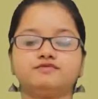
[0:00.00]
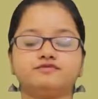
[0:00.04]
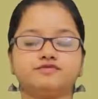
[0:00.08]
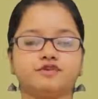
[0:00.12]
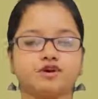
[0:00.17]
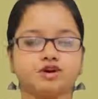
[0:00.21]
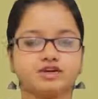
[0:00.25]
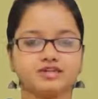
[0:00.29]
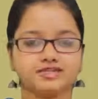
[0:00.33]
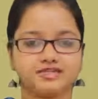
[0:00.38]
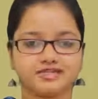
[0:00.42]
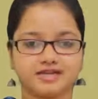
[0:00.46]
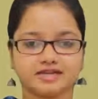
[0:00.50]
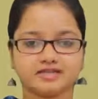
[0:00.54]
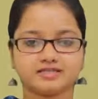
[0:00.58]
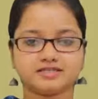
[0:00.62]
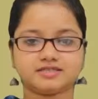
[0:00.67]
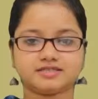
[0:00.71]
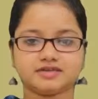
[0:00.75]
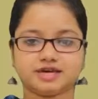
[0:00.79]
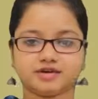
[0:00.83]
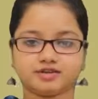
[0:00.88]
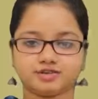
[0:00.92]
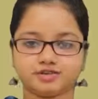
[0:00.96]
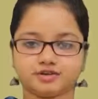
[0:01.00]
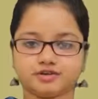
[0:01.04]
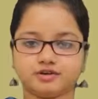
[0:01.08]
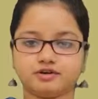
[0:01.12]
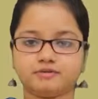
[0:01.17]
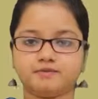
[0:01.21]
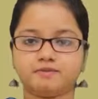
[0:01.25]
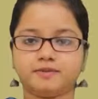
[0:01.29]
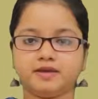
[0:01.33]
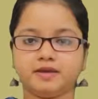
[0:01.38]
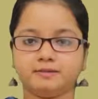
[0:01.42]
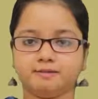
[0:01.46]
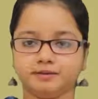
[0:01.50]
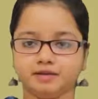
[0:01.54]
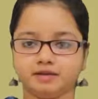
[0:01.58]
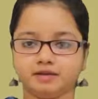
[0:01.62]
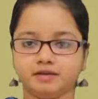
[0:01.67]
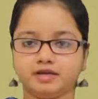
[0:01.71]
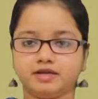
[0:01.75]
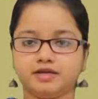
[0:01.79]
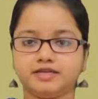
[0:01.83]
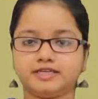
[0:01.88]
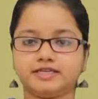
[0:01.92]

For such section of people,